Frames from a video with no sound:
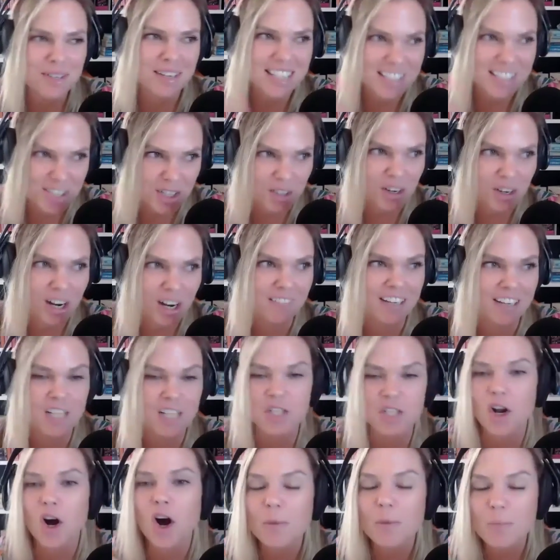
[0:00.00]
instant
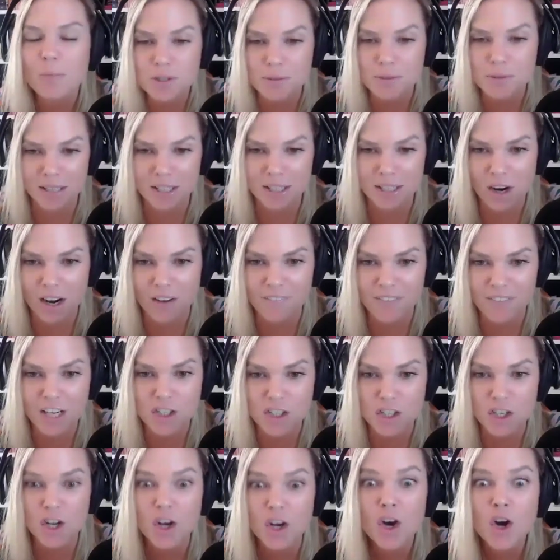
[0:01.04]
gratification, almost immediate
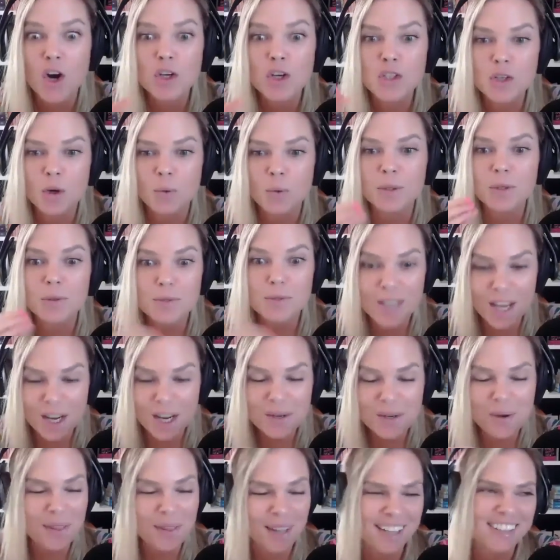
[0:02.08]
gratification. So when you say
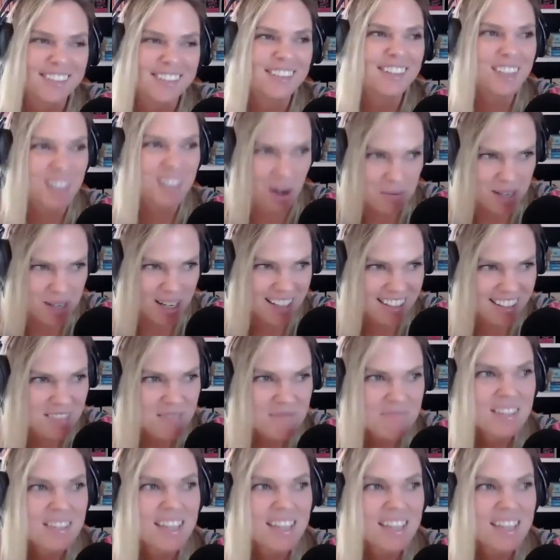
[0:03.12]
no, thank you to the cupcake,